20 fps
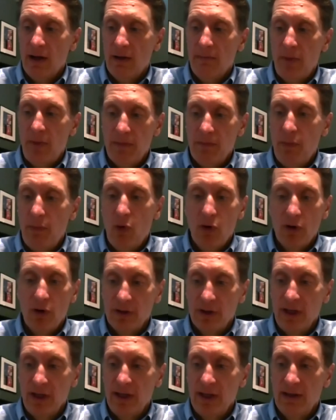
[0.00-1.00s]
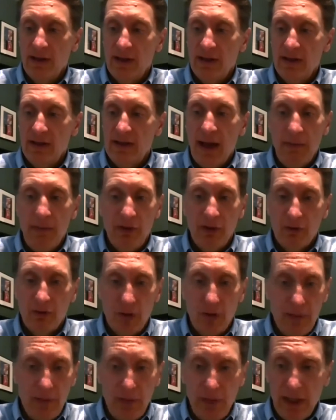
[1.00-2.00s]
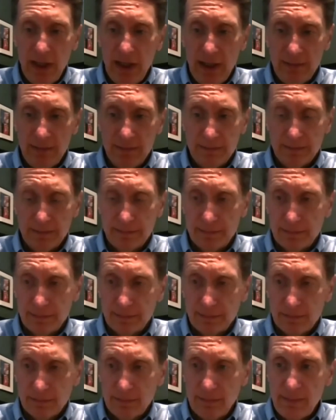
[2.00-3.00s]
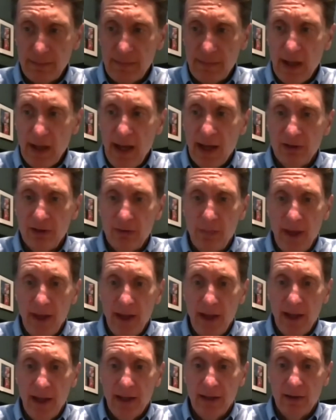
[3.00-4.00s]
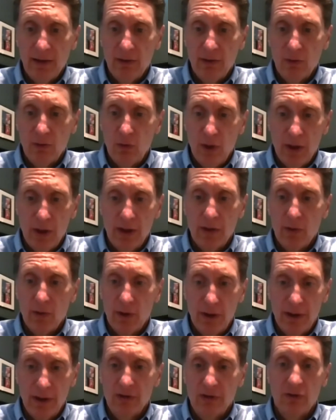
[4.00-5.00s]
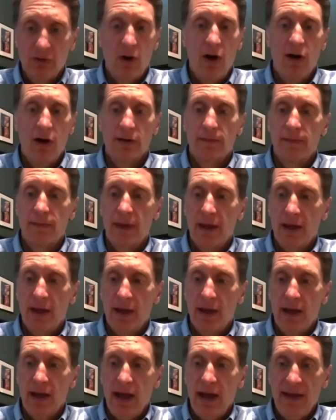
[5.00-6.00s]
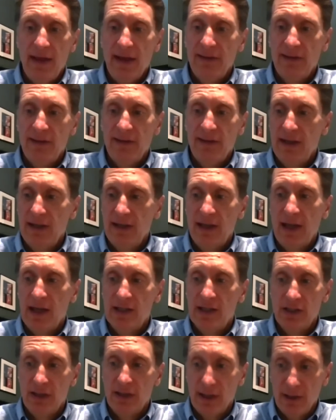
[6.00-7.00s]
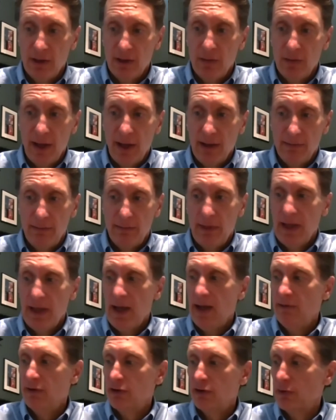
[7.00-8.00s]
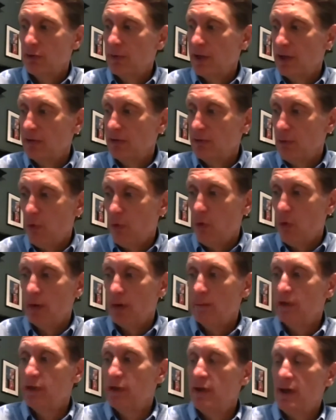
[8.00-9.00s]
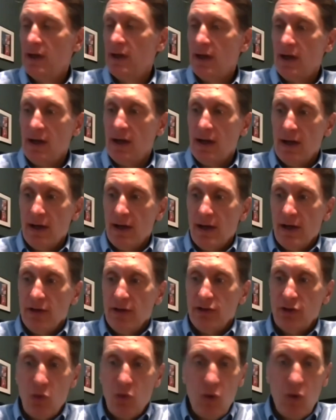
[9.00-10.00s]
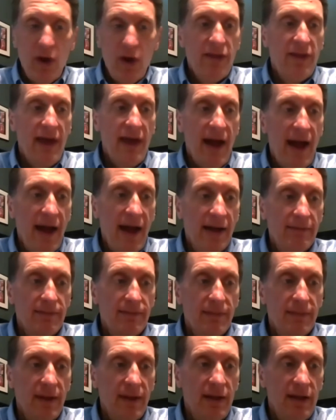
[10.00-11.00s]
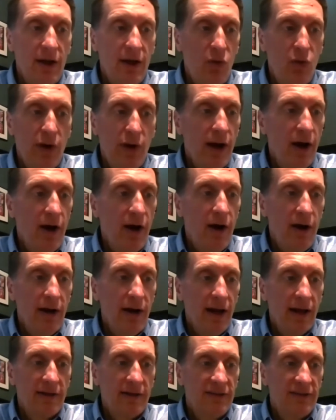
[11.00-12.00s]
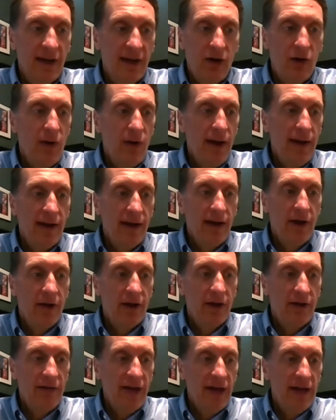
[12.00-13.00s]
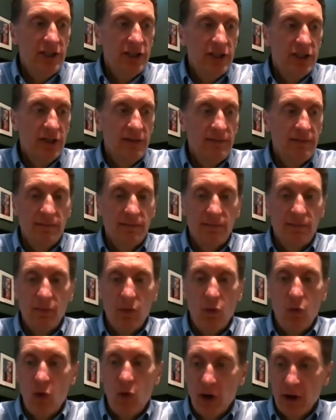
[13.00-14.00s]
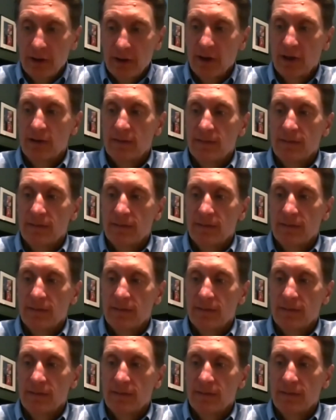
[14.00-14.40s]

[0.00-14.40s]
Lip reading: but importantly, the depth of repeat has been really, really strong. And that's an indication that new behaviors are being formed. So with that, we are accelerating our innovation work.